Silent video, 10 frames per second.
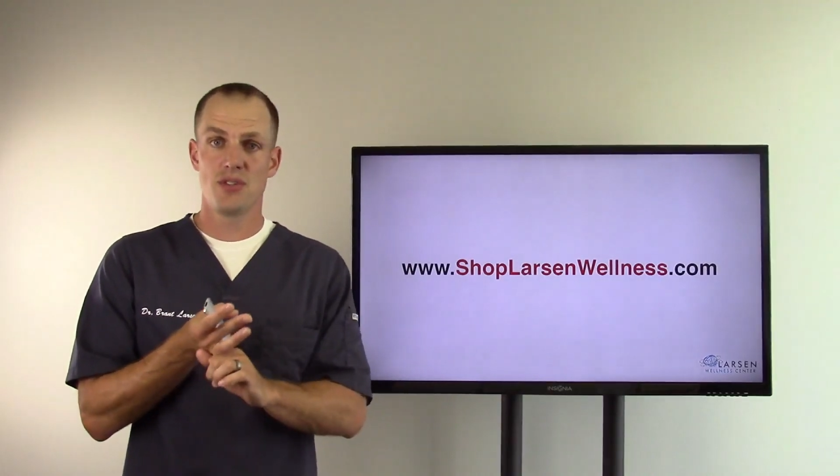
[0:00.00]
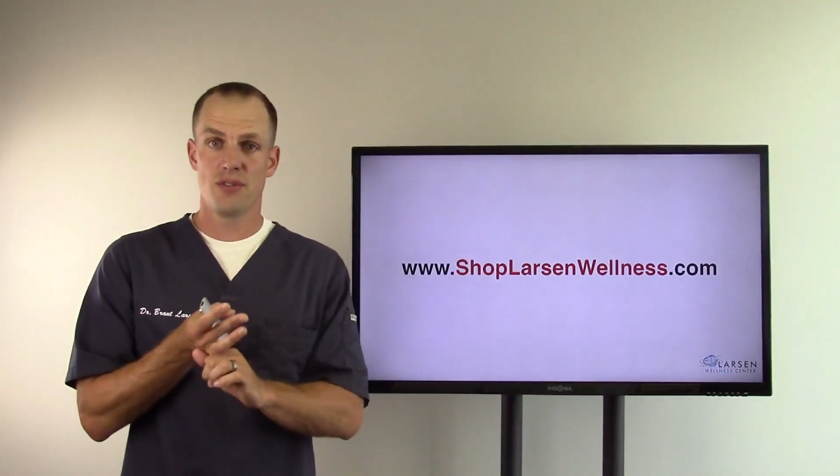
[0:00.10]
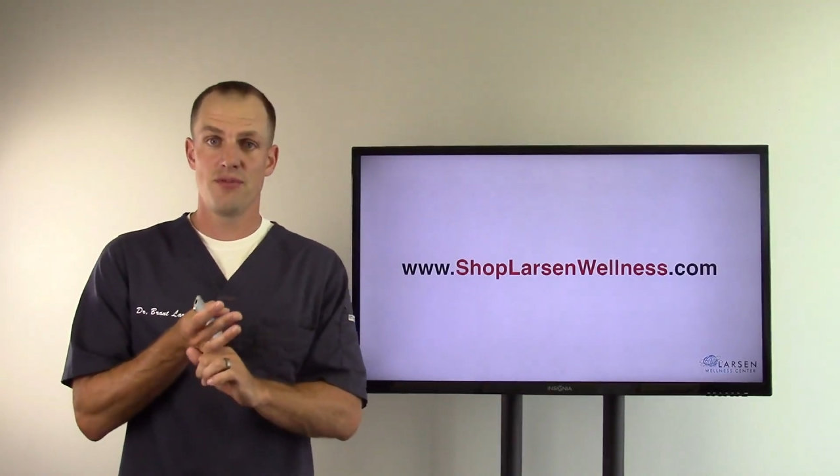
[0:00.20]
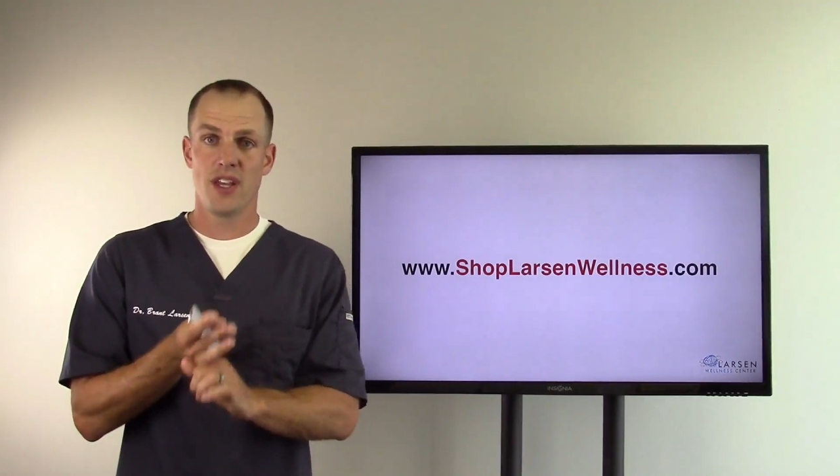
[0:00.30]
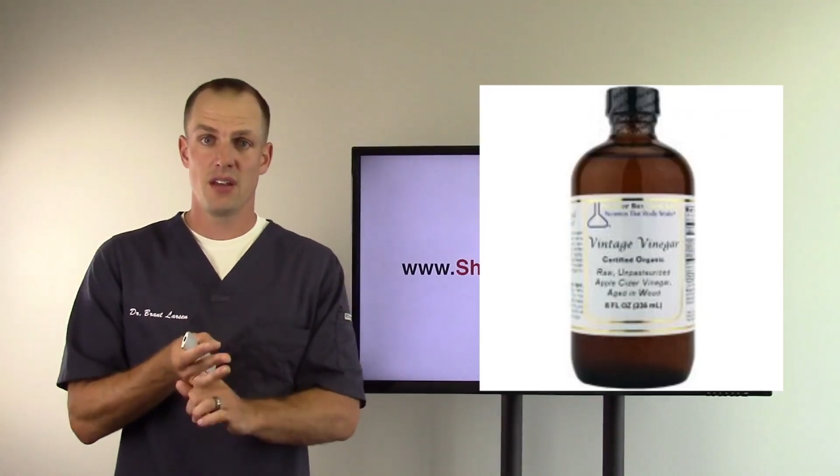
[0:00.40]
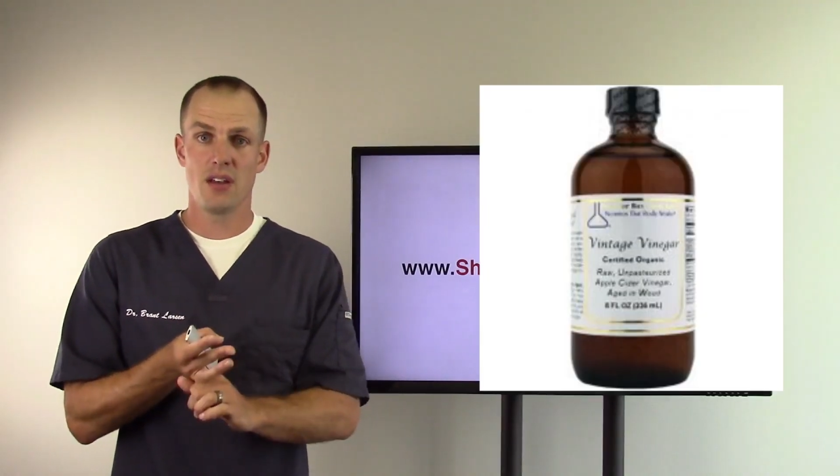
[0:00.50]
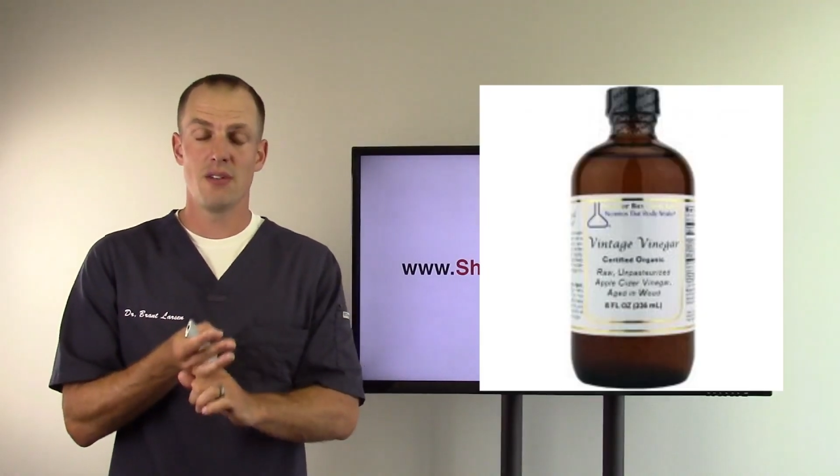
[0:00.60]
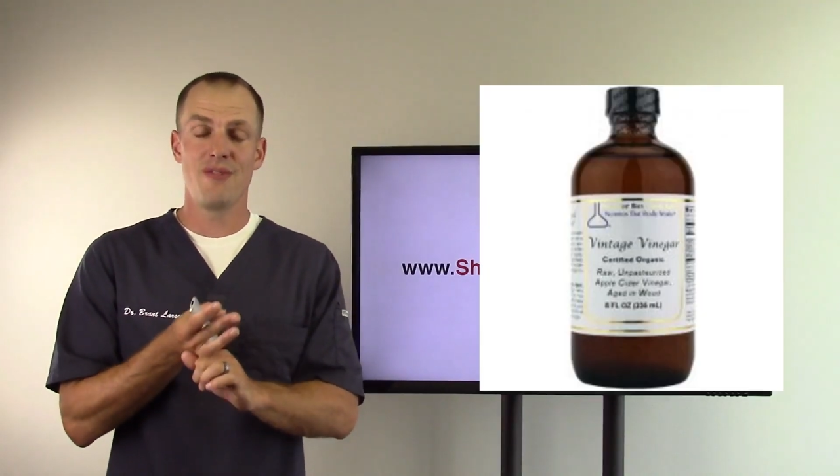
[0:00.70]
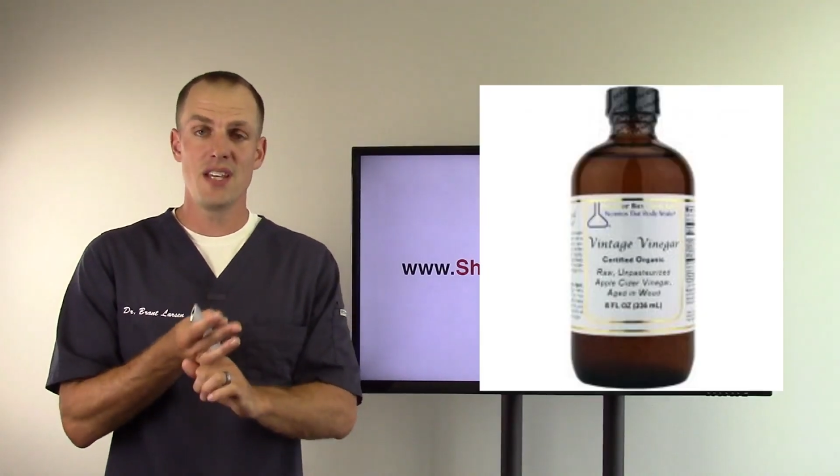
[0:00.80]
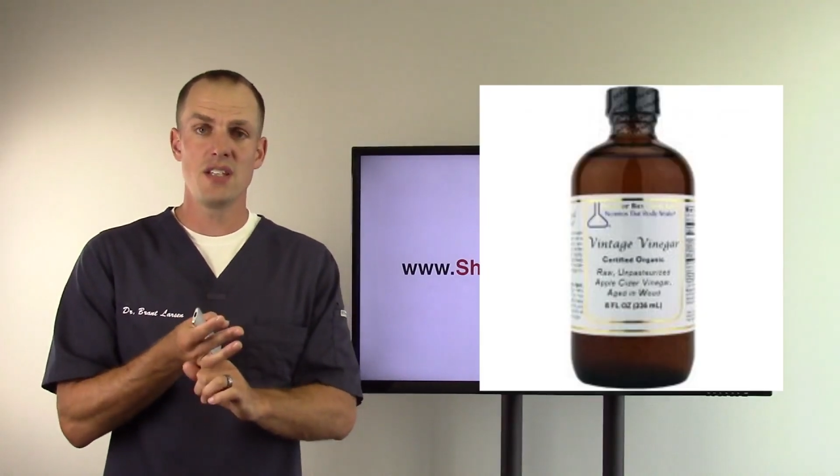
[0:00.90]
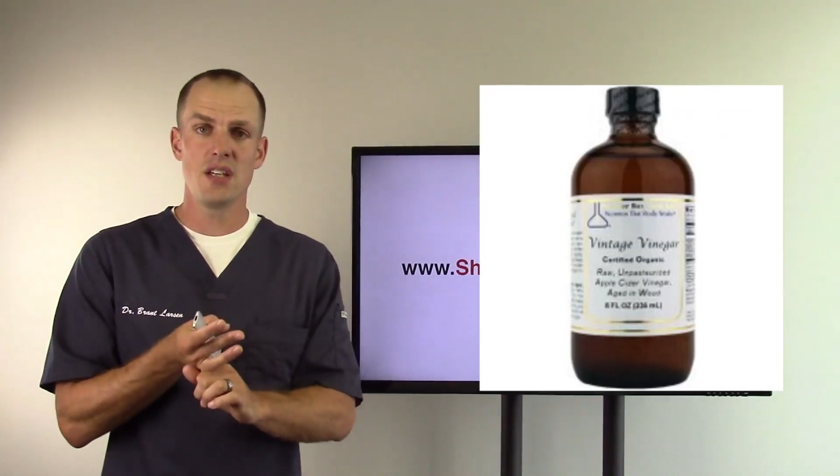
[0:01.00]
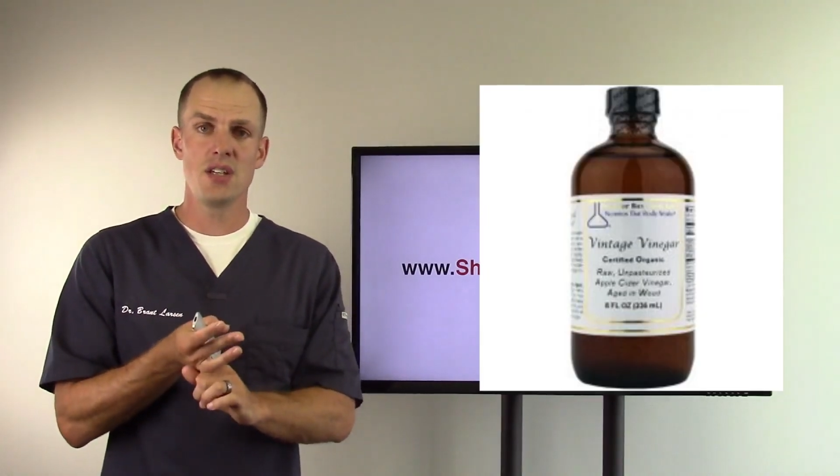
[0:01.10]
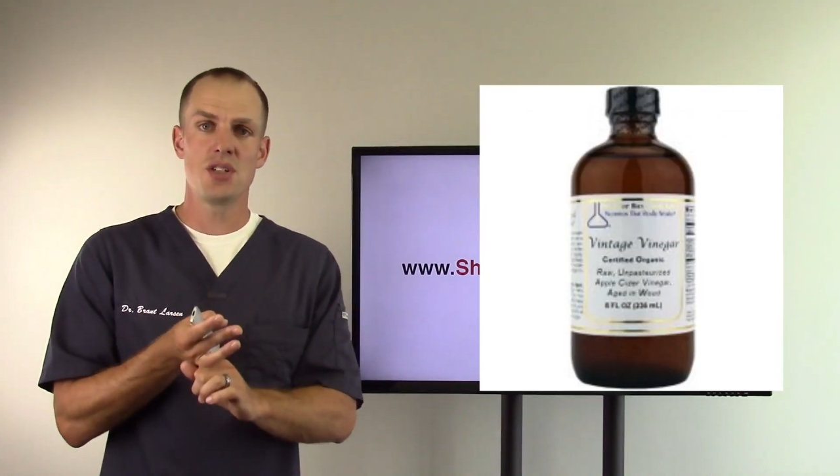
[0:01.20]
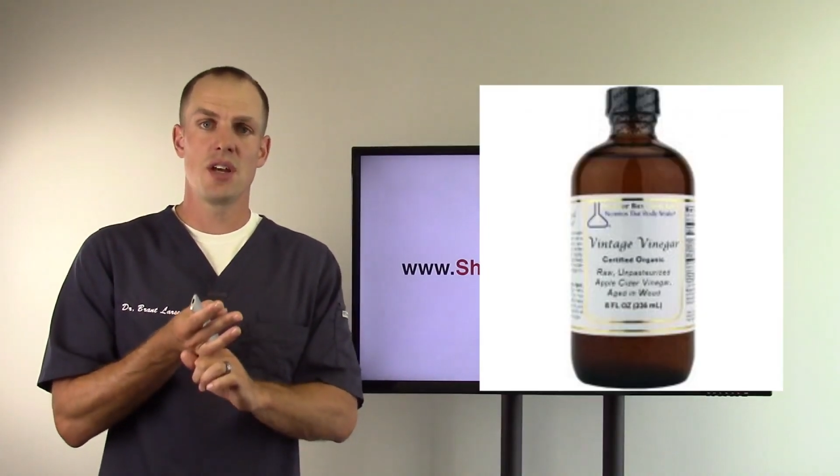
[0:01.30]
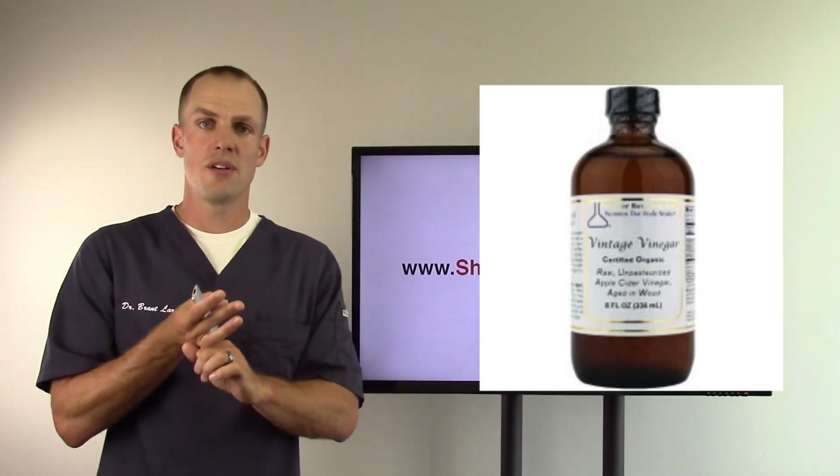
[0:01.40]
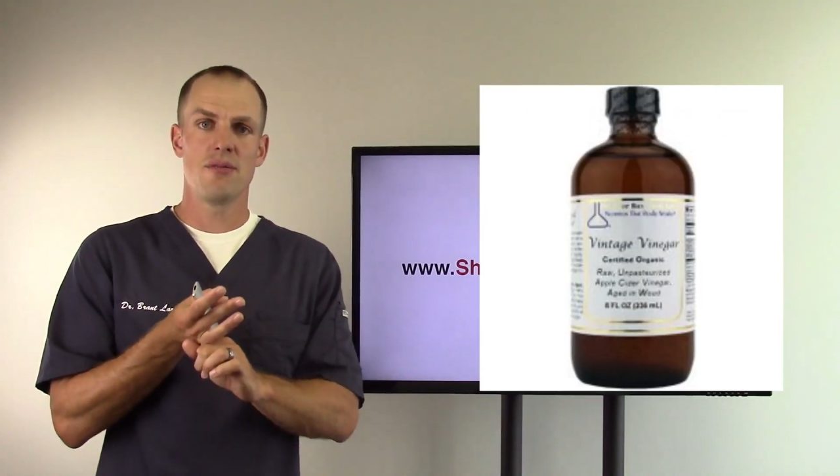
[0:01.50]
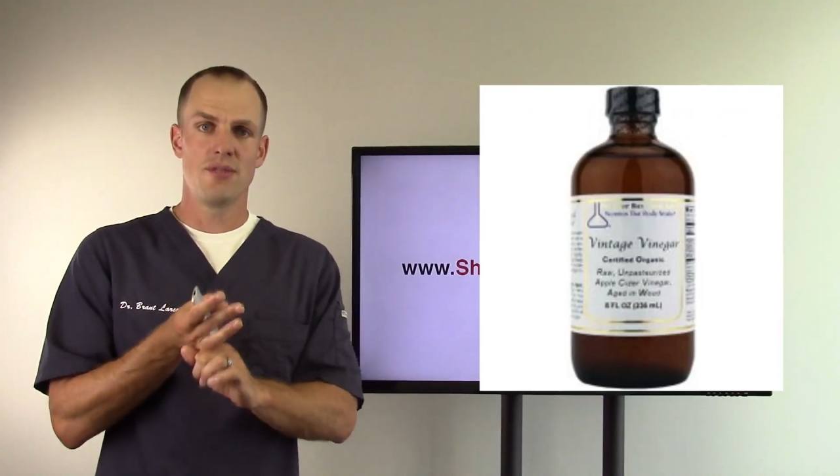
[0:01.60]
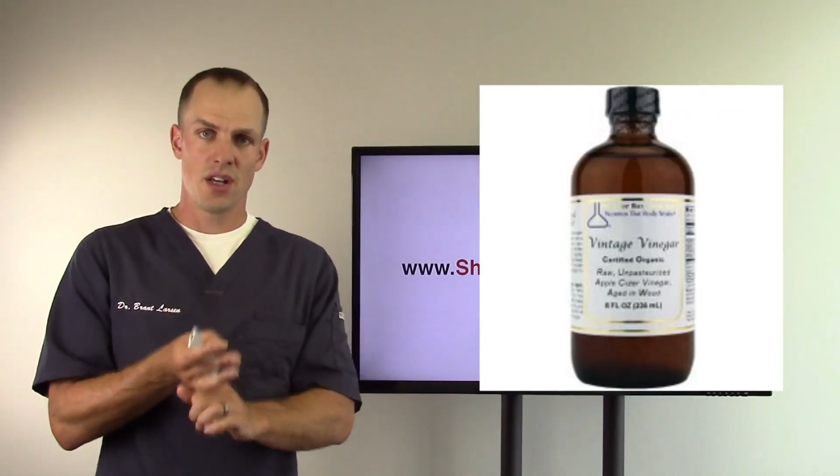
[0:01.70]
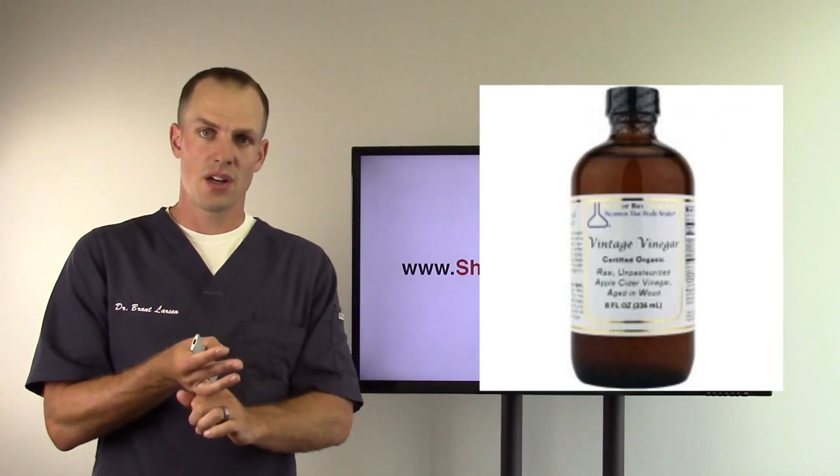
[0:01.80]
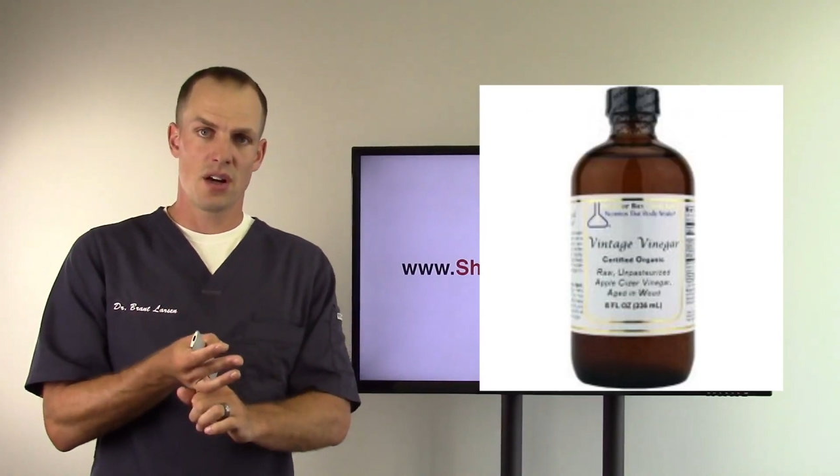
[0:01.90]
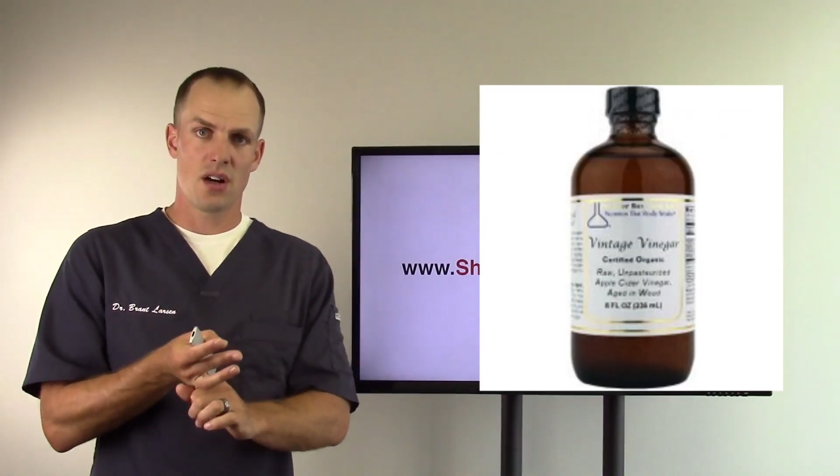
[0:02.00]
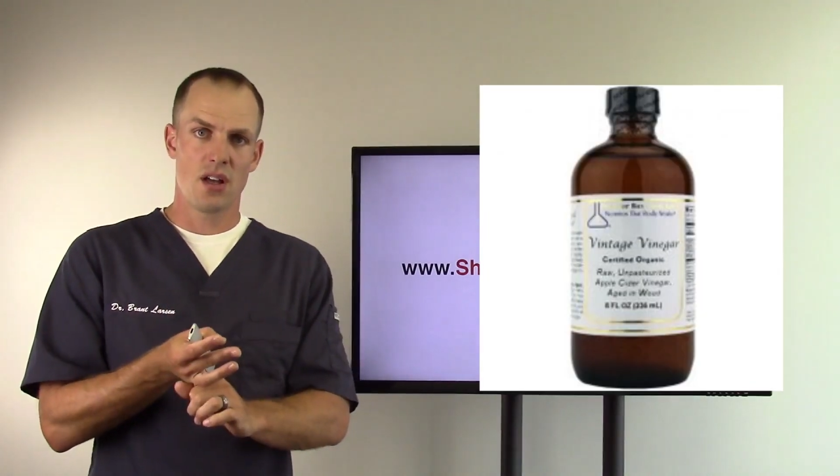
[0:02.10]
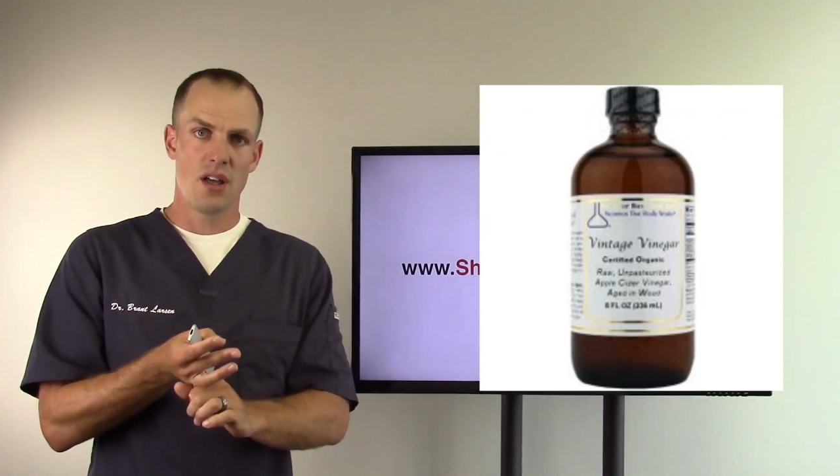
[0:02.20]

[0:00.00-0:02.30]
Vinegar.